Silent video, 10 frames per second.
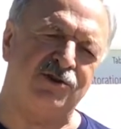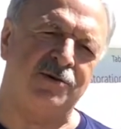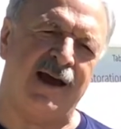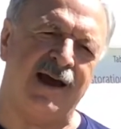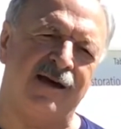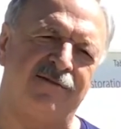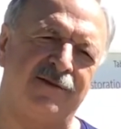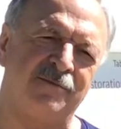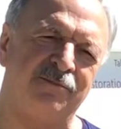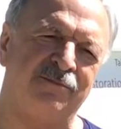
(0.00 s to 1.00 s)
you have.
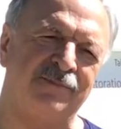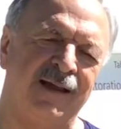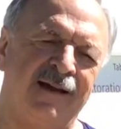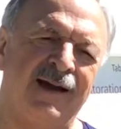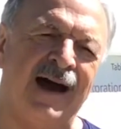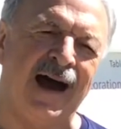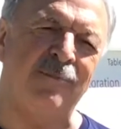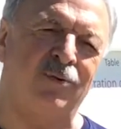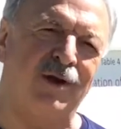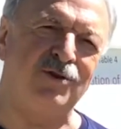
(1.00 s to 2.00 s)
I
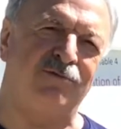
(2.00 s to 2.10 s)
pray you've